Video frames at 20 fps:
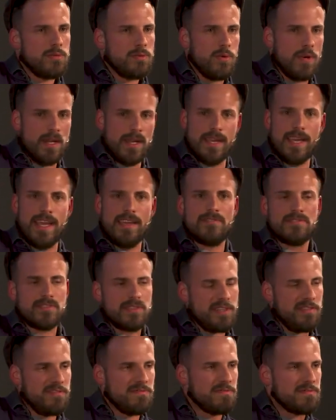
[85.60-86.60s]
when I
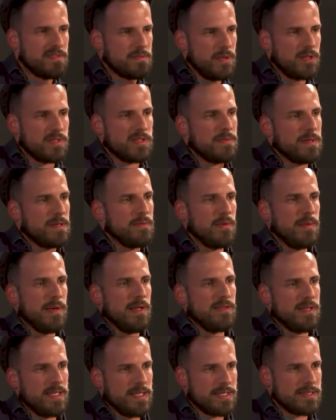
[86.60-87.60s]
have kind of spoke to people
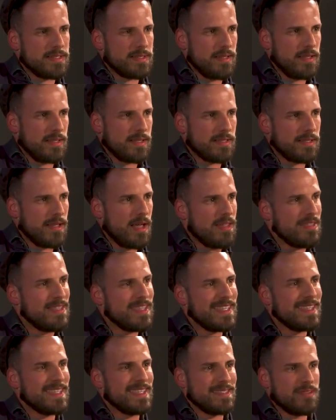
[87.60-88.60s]
about this, like, I
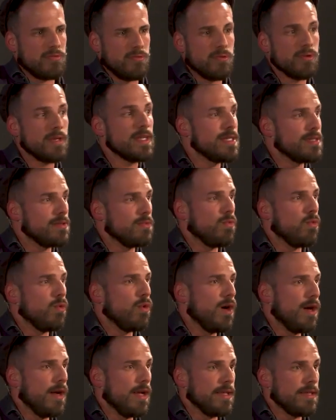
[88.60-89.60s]
think there's a reason
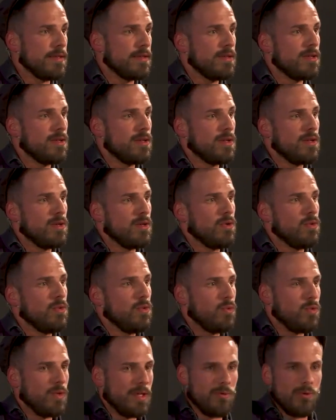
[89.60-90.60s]
why
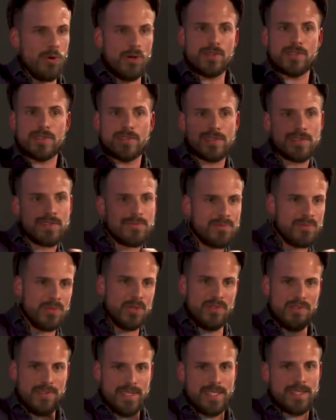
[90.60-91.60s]
we watch
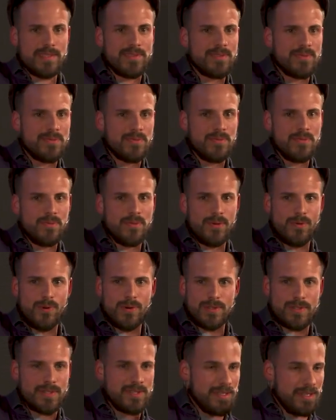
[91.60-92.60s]
movies, we
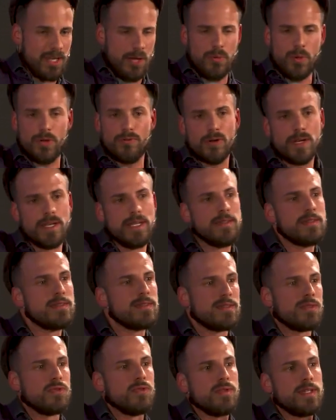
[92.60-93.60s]
read
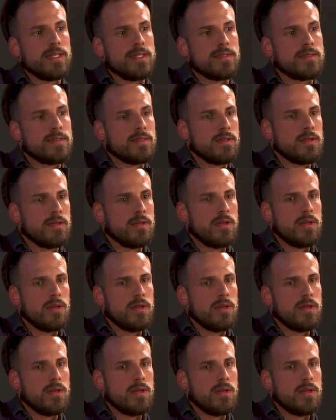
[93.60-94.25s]
stories.